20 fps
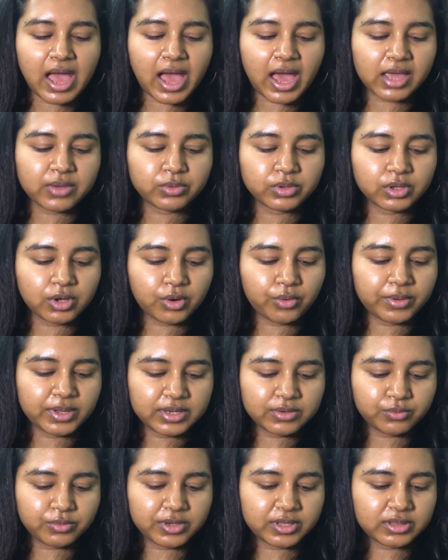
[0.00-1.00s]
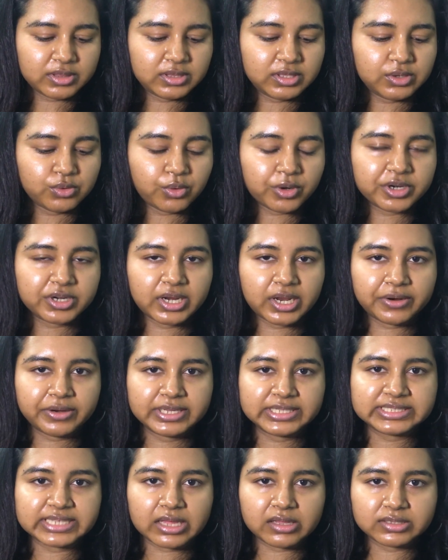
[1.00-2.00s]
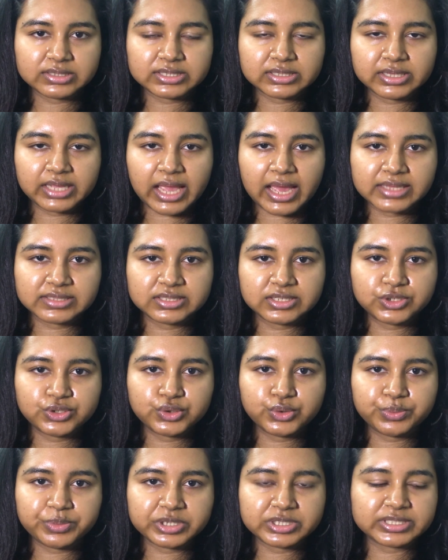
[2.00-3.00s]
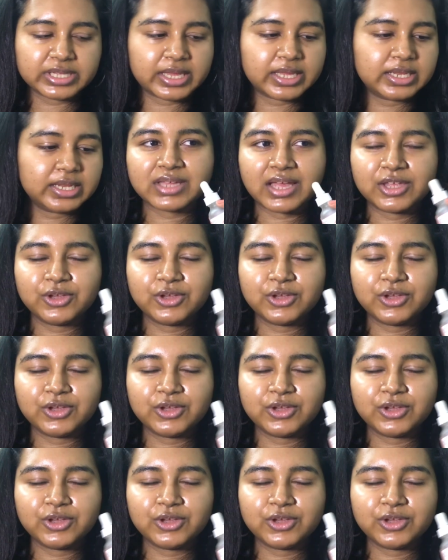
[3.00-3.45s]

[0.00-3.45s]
I will go in with the Ordinary Salicylic Acid 2%.